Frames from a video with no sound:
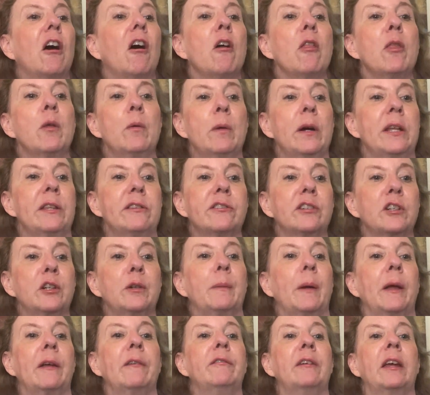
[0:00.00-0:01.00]
all the ones that are
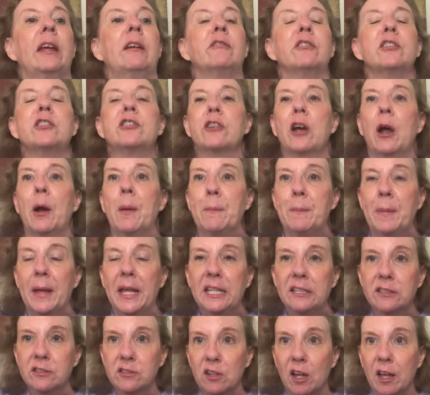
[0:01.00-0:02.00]
my favorites are
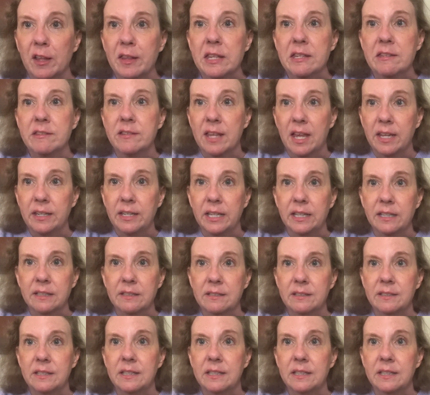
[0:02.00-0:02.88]
based on the settings.